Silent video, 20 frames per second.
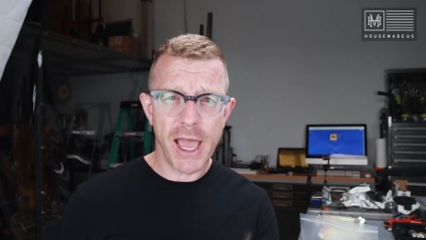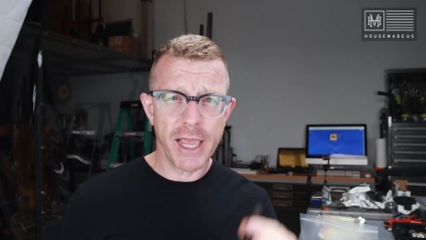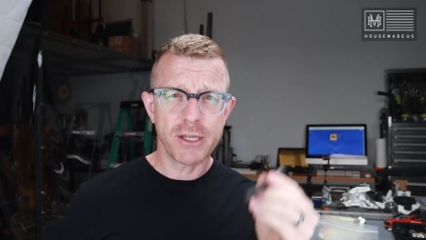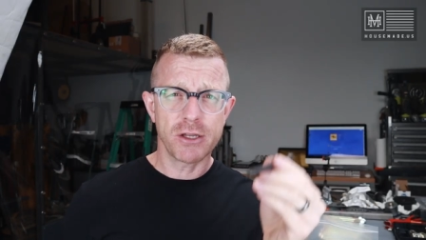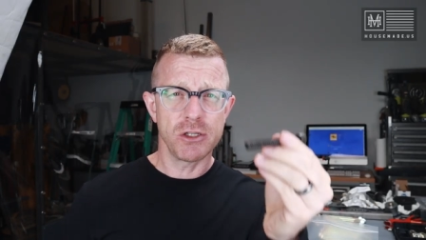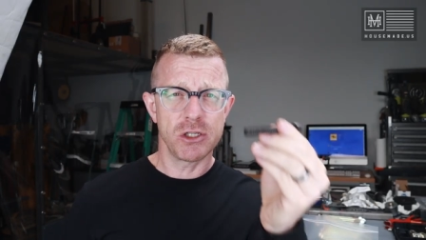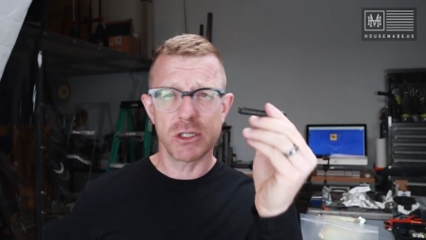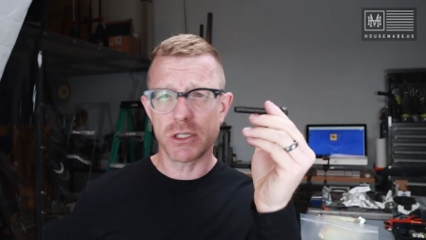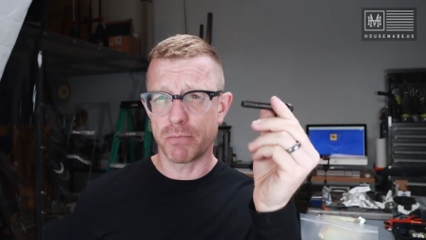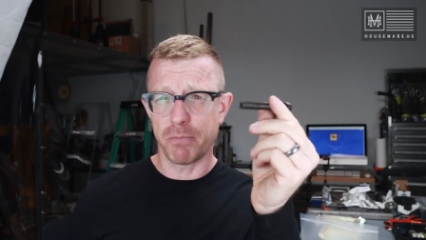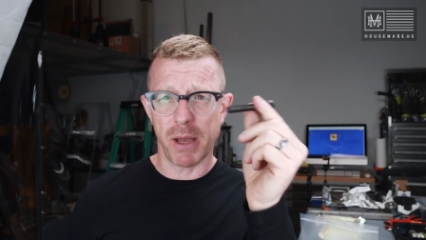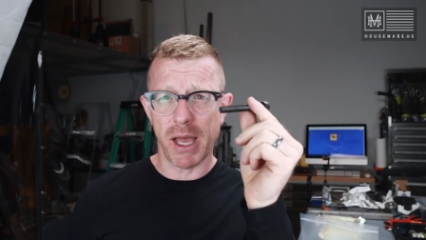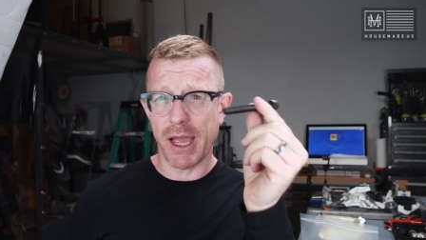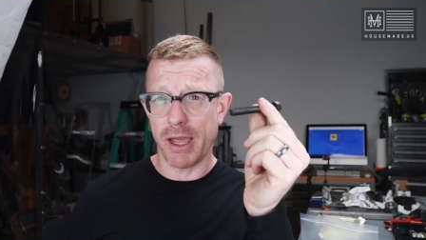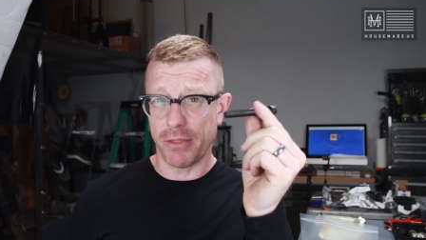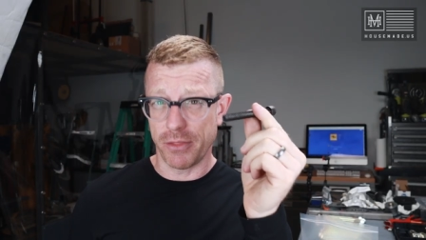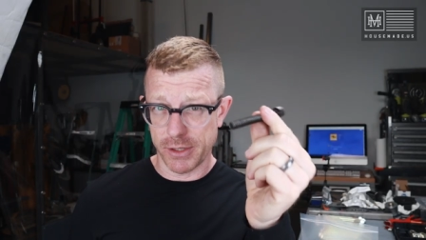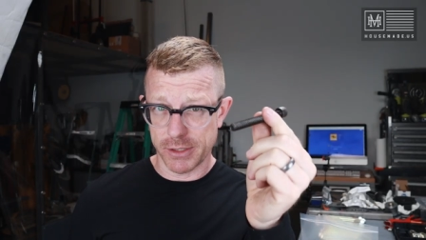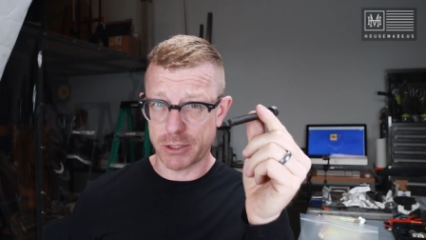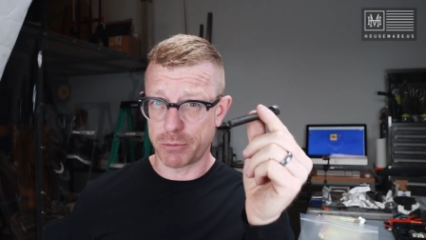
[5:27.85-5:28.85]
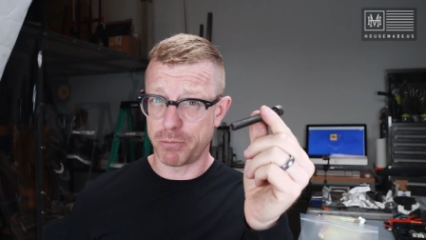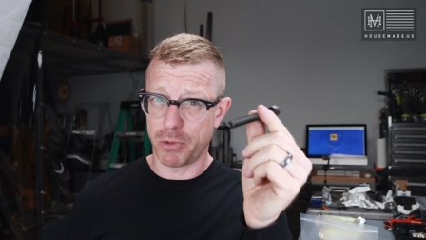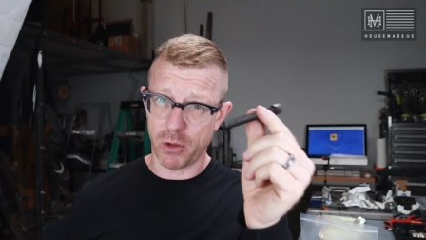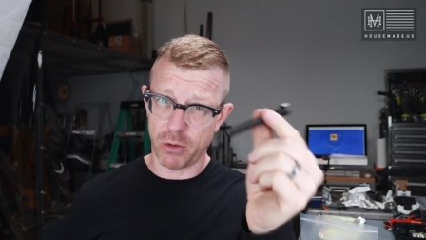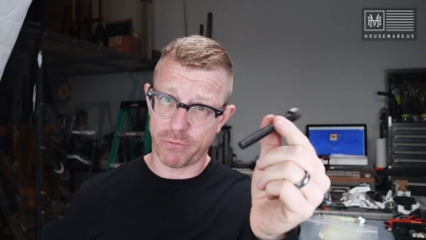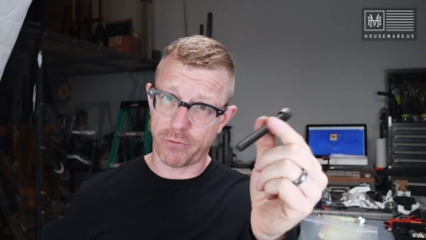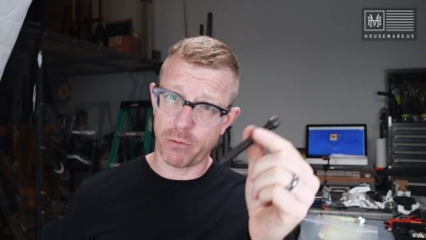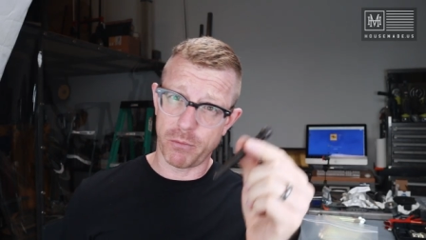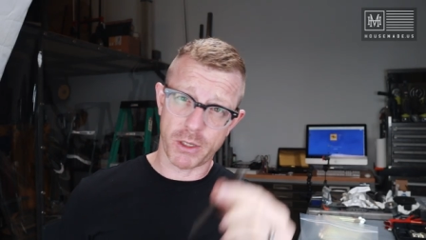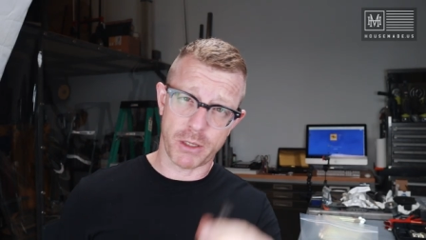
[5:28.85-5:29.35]
I could just buy this
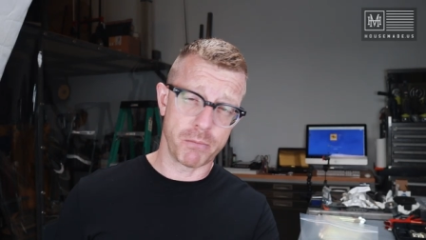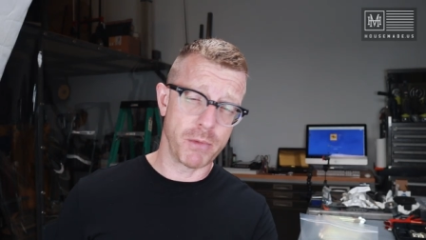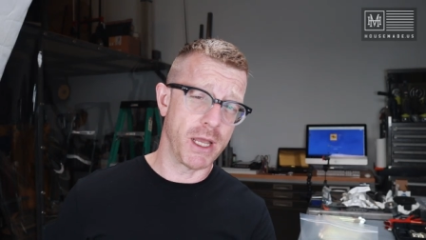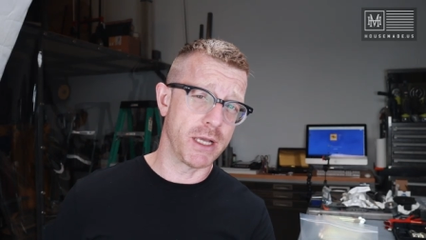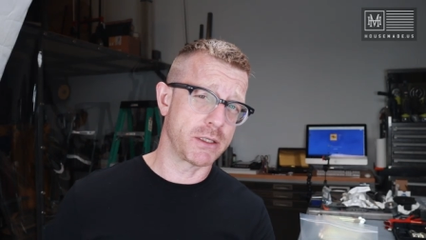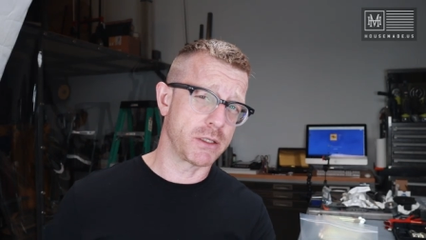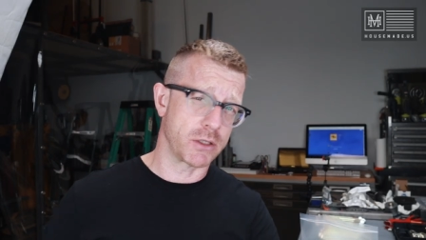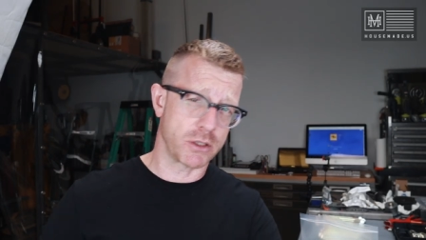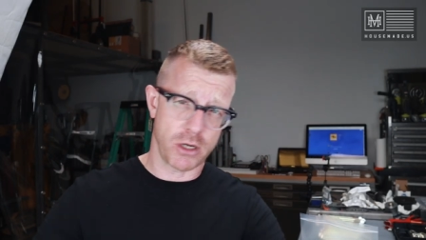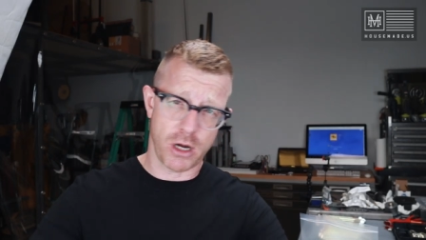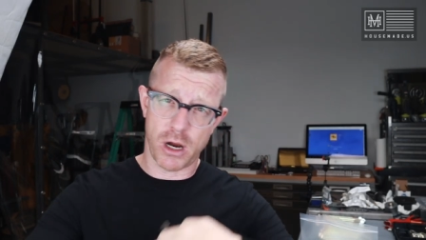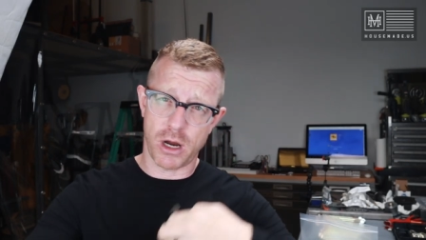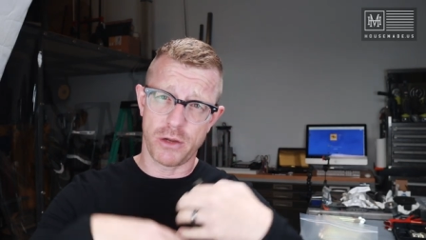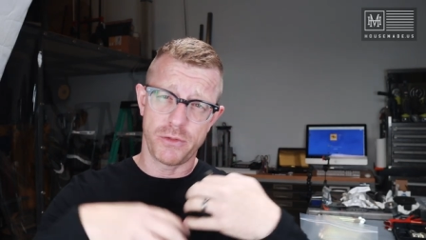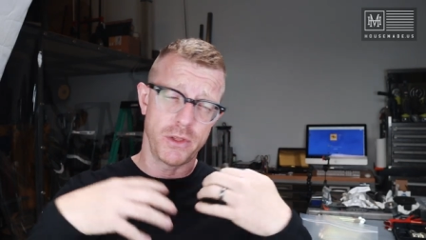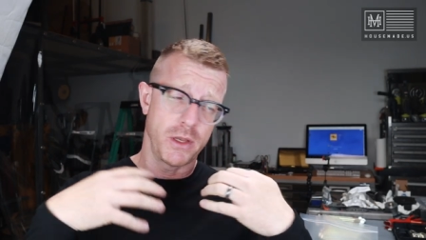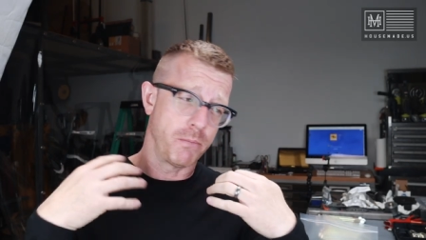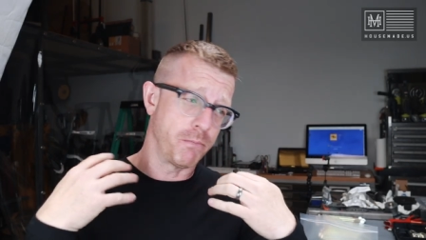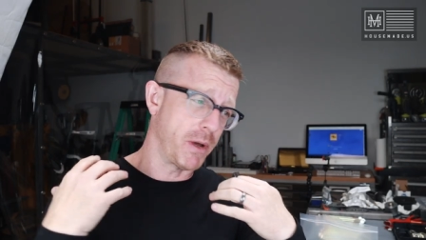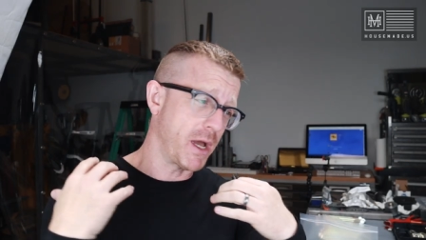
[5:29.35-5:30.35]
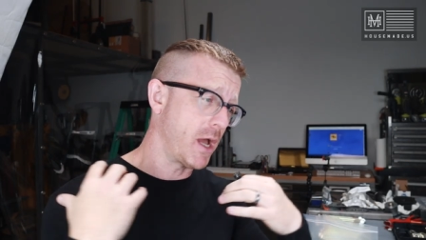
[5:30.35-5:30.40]
bolt from McMaster-Carr and then